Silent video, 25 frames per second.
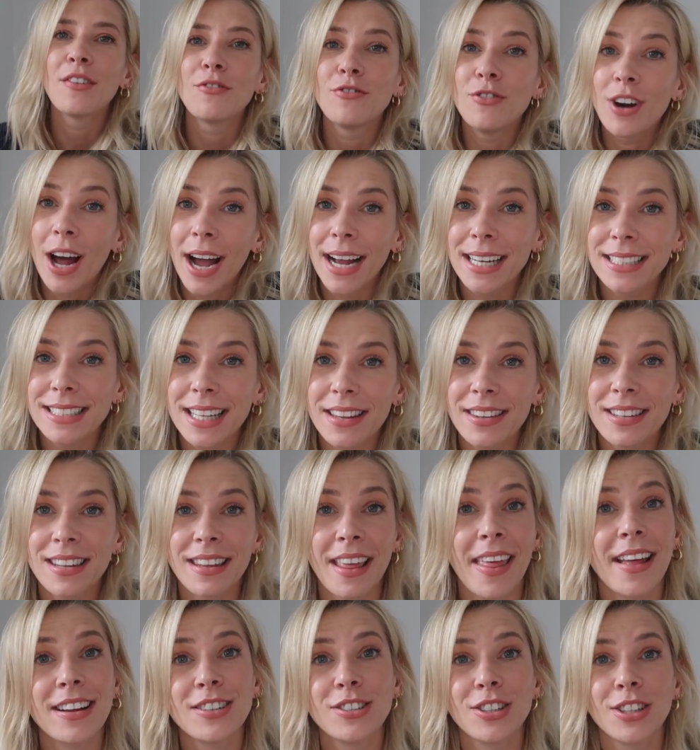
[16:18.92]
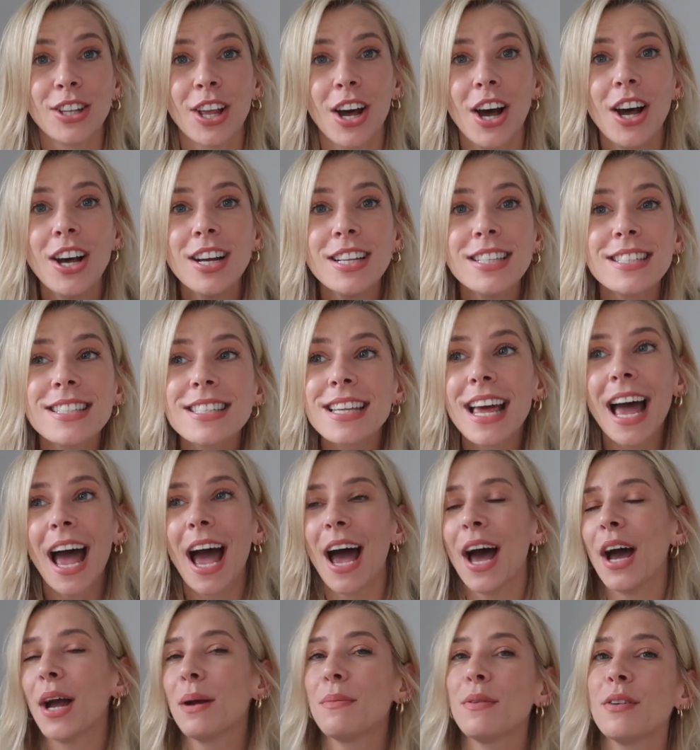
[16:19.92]
Right, so that's your lot.
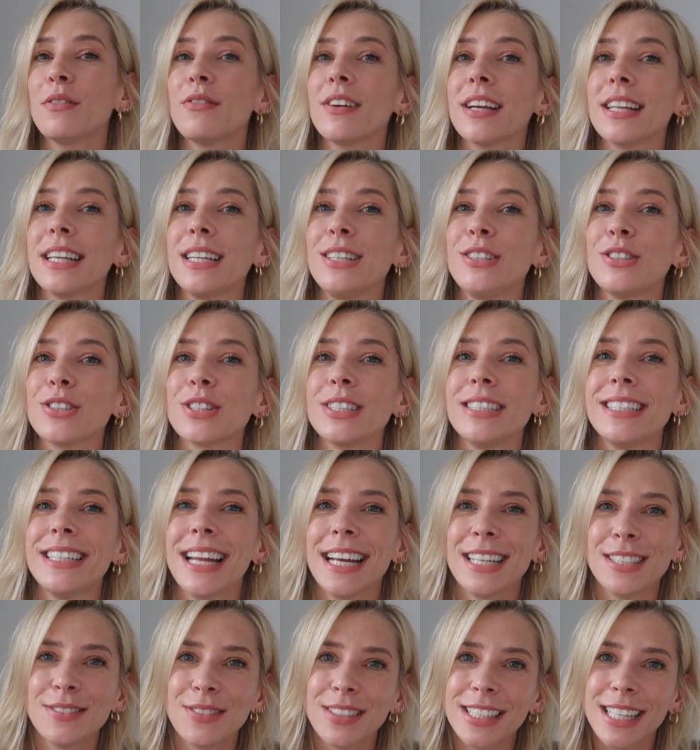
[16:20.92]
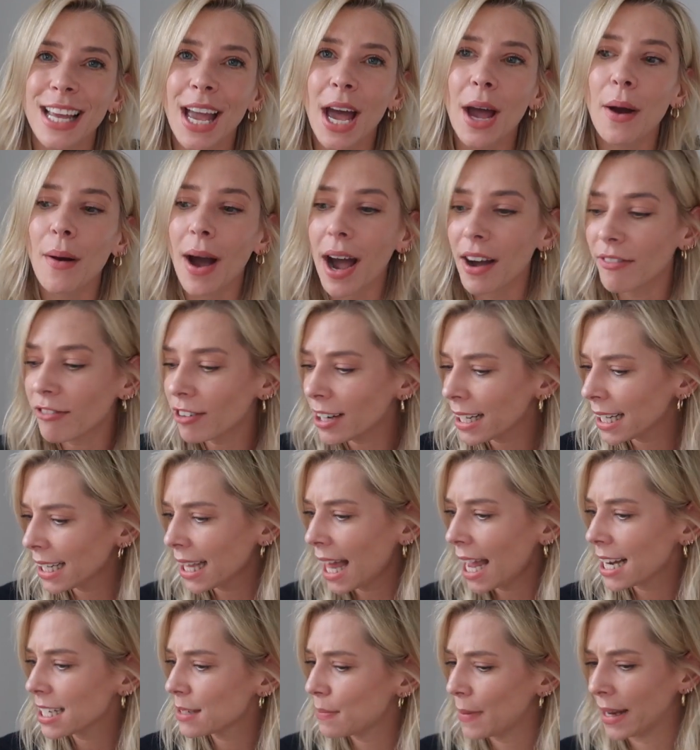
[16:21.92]
I hope you've really enjoyed today's video. I've really
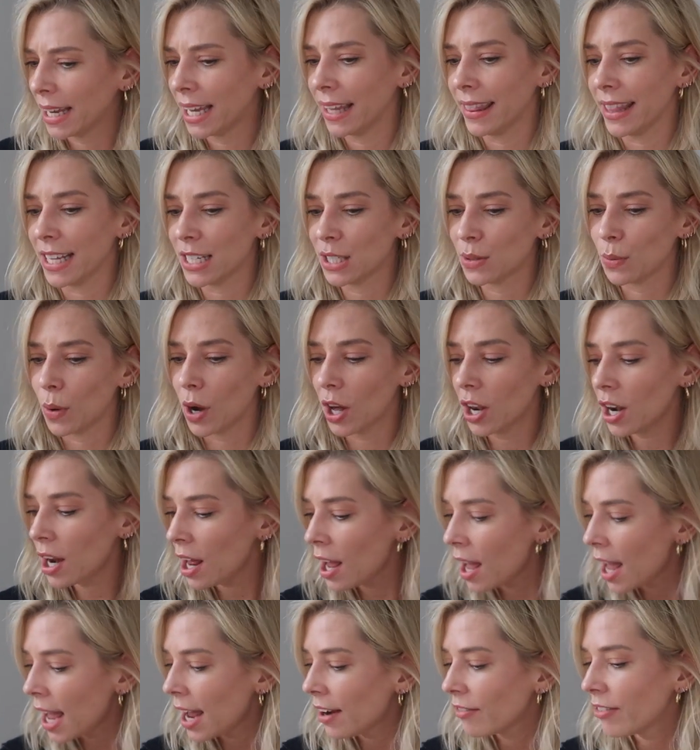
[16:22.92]
liked making this one.